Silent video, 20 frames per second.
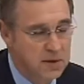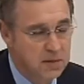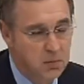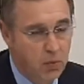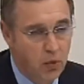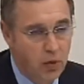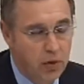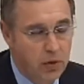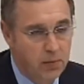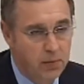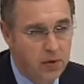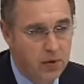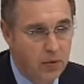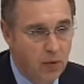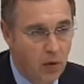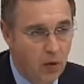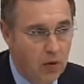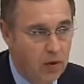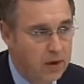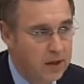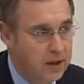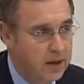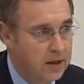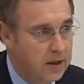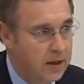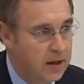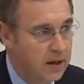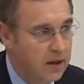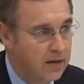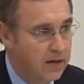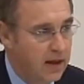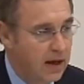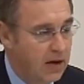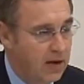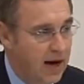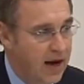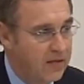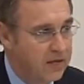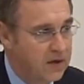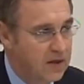and Border Patrol that are
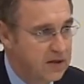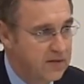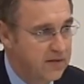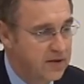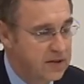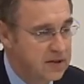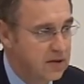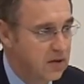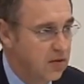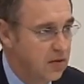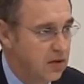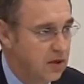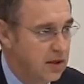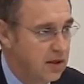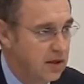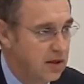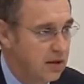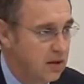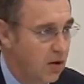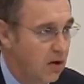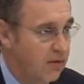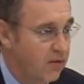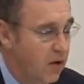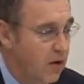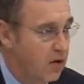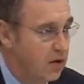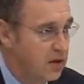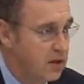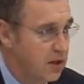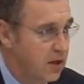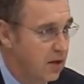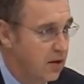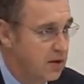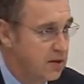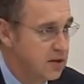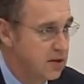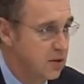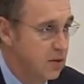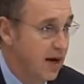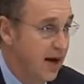at this facility are
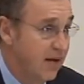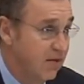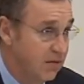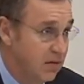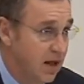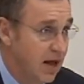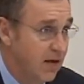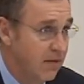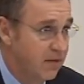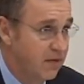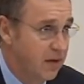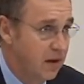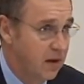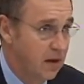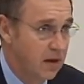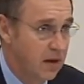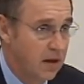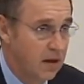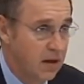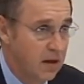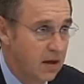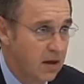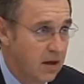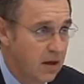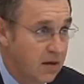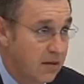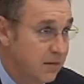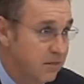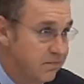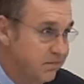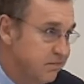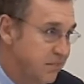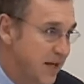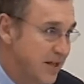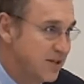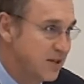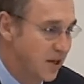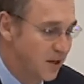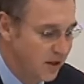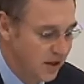volunteers who have left
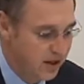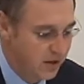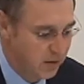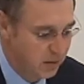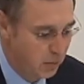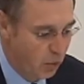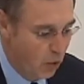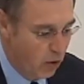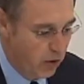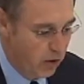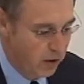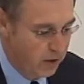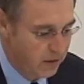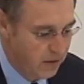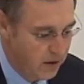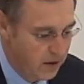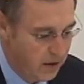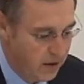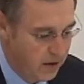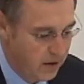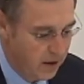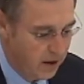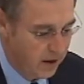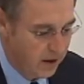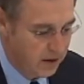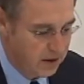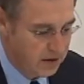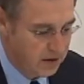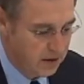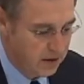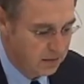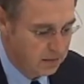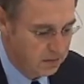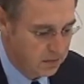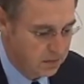basically the border to